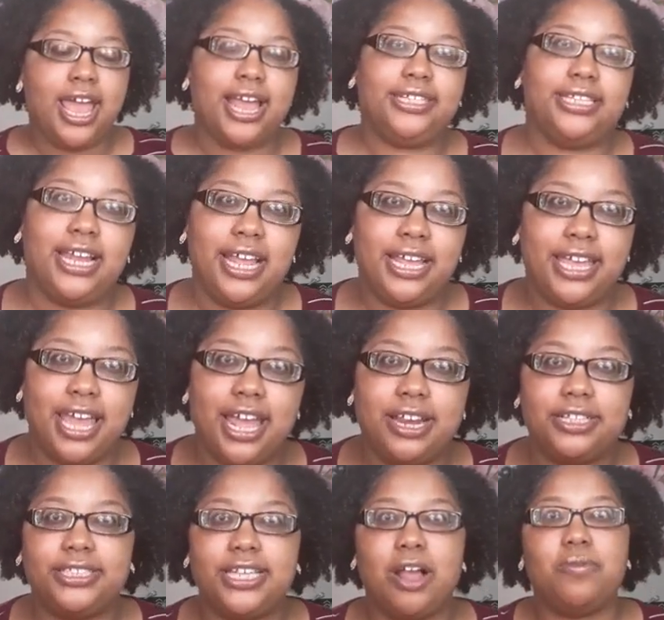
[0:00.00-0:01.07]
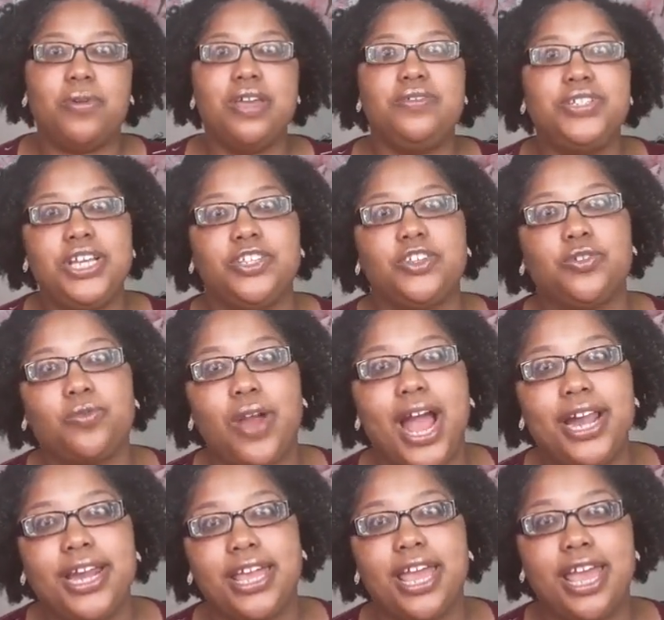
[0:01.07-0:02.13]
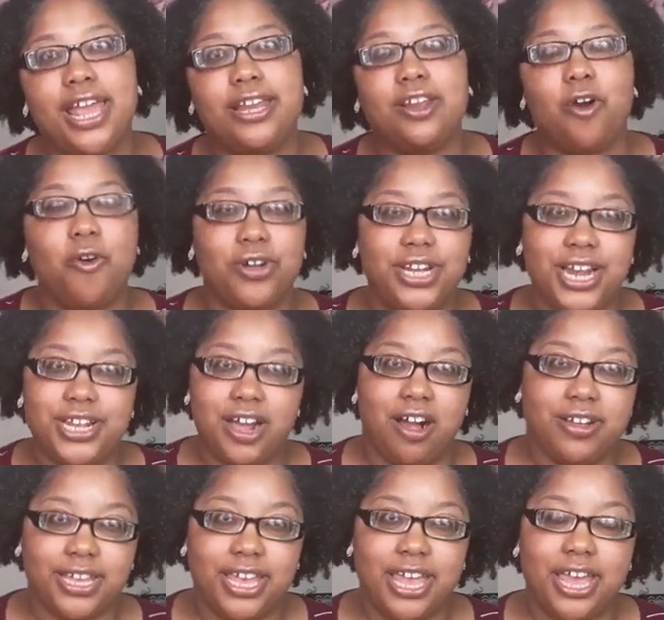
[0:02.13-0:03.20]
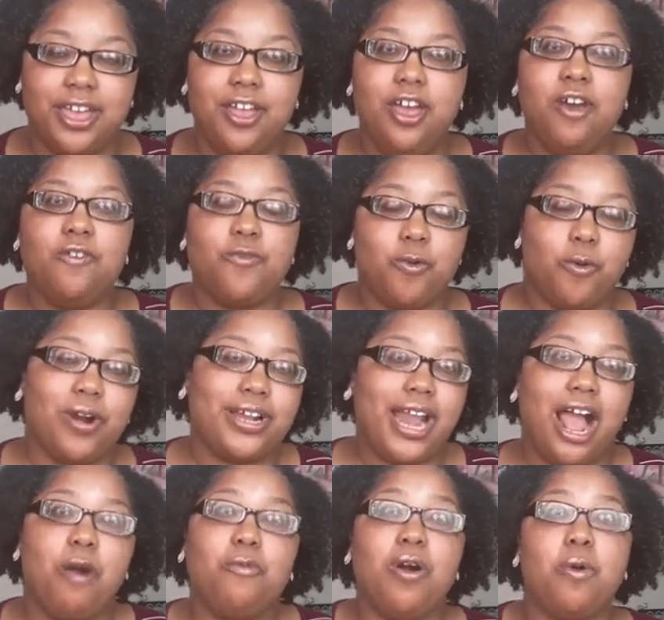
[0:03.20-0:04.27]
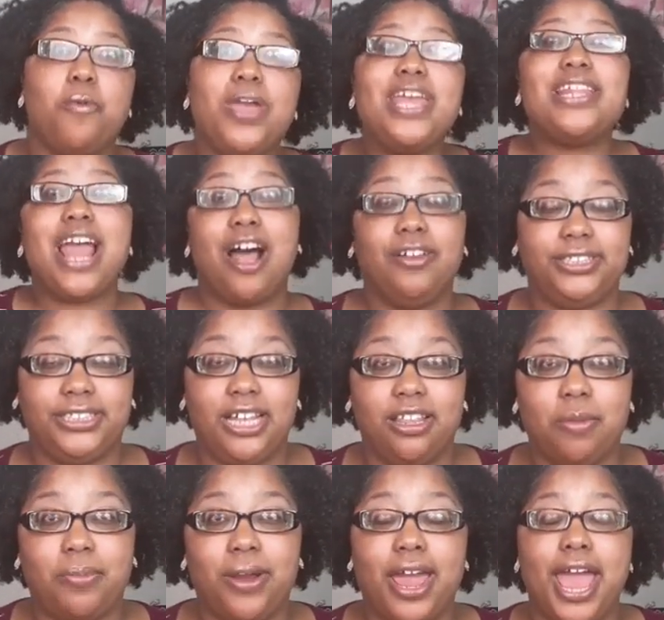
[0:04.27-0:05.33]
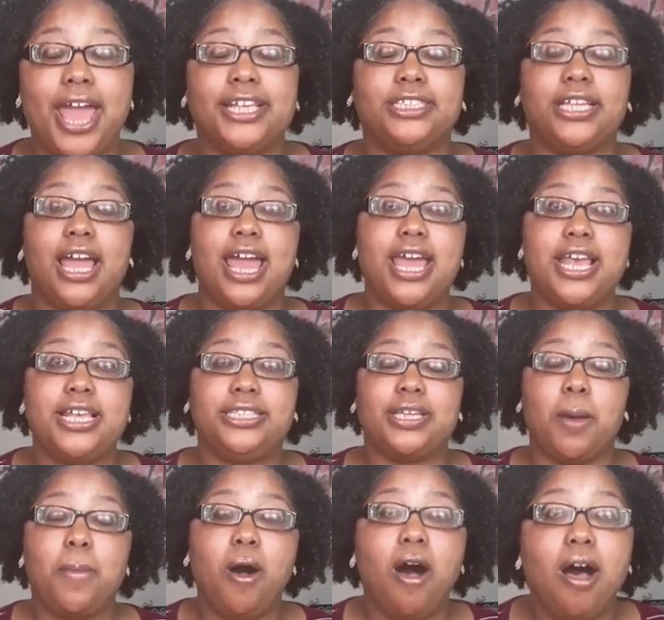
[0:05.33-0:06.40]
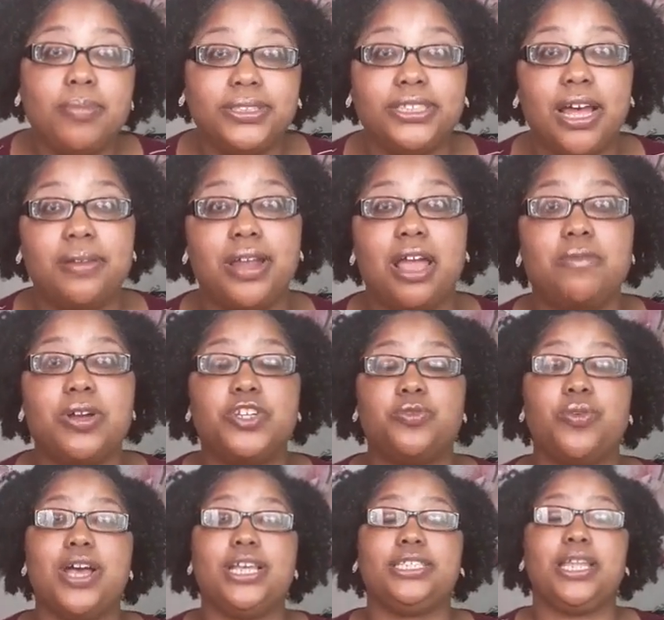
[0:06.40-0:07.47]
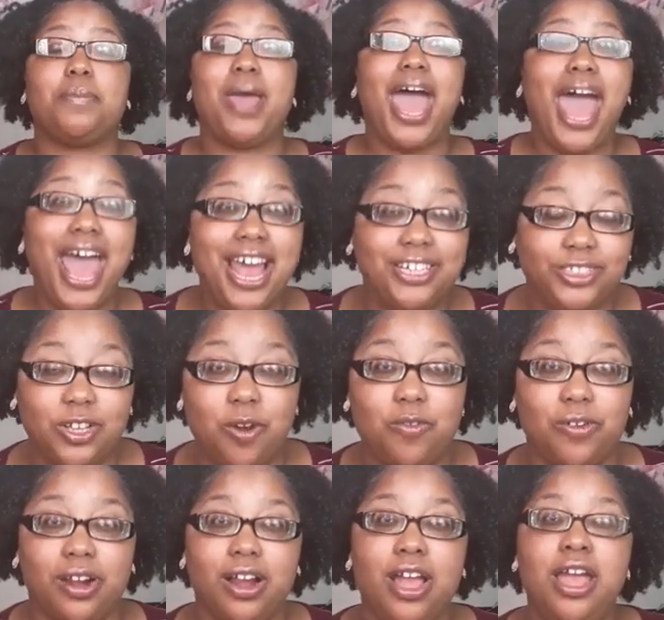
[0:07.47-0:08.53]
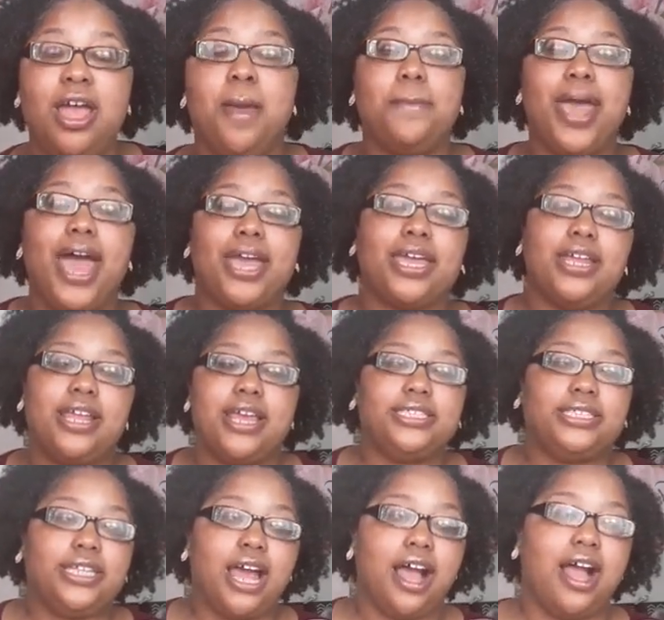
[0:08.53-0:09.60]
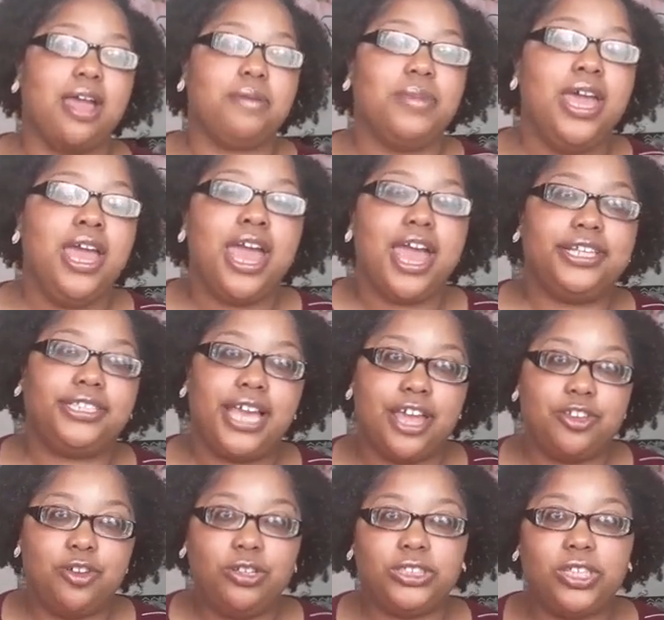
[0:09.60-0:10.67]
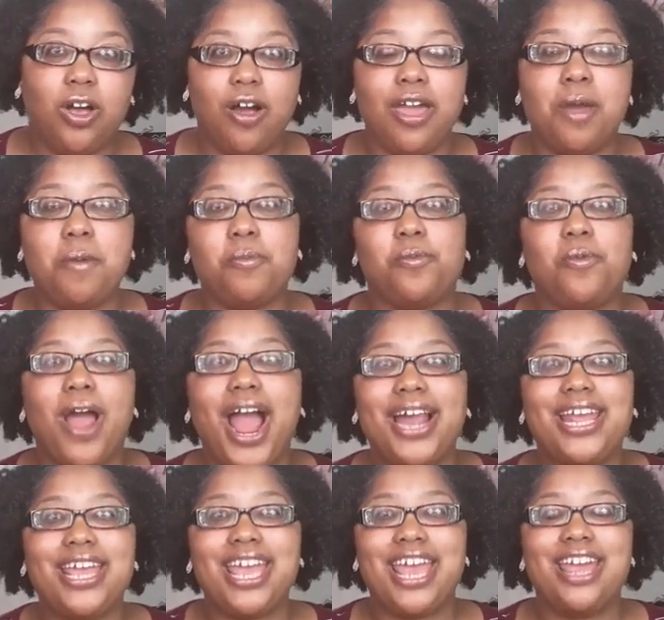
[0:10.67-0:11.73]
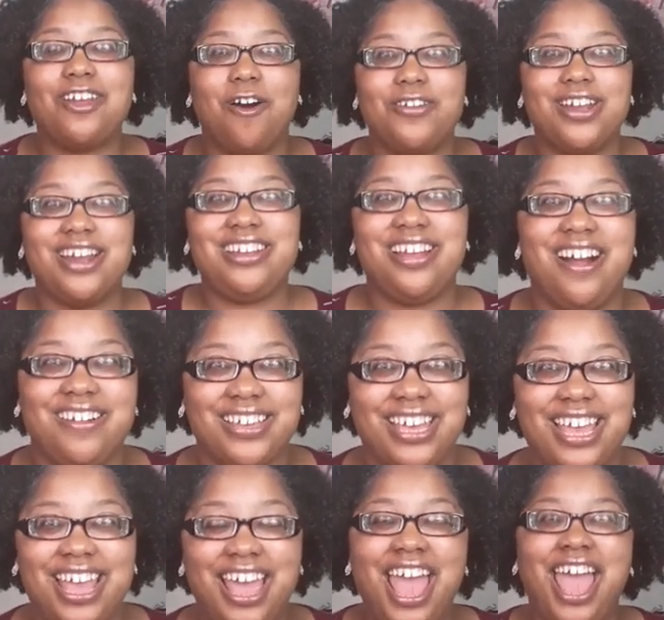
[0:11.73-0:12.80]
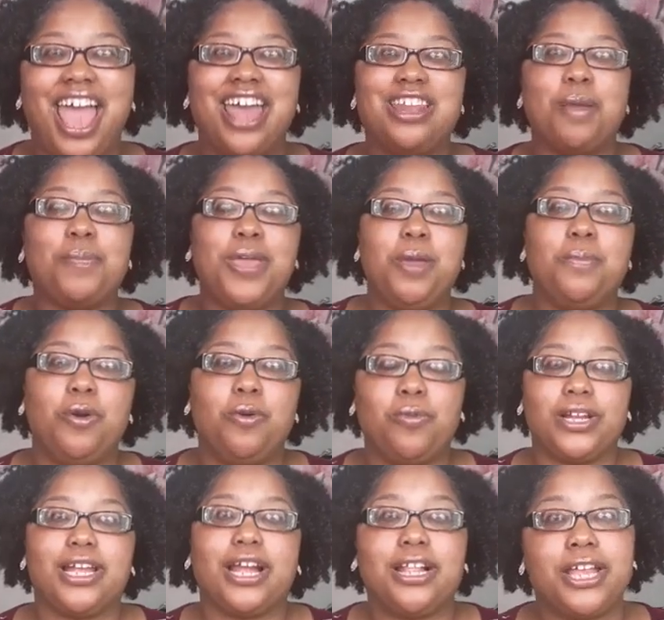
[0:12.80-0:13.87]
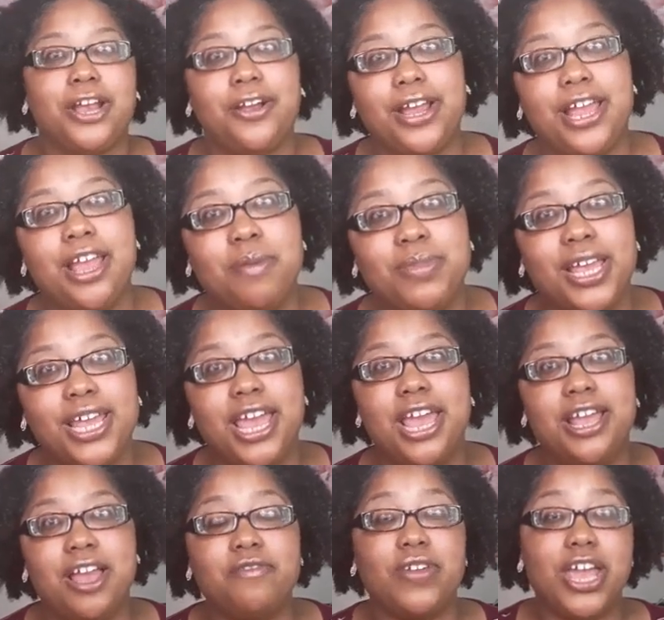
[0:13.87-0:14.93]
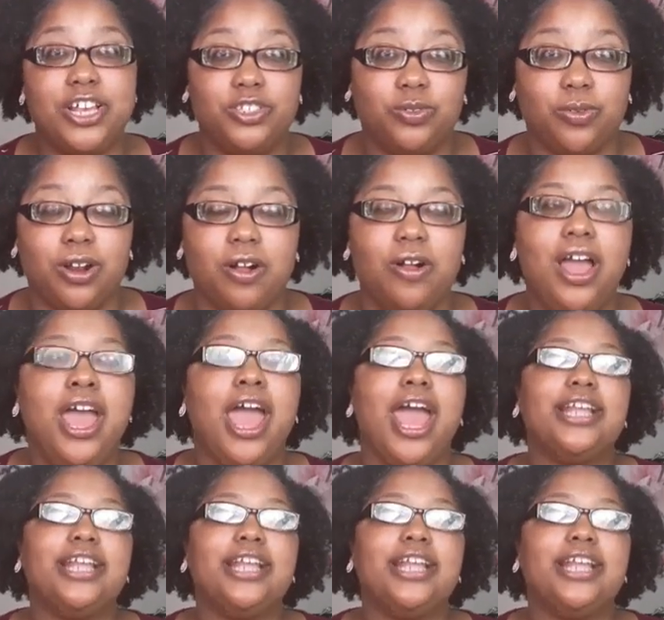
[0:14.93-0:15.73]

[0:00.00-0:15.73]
Is that again, is that with Jesus riding in on the donkey for now what we now celebrate as as Palm Sunday, which was the Passover back in his time, is that you saw him riding in on a donkey and the people were declaring him the king of Israel.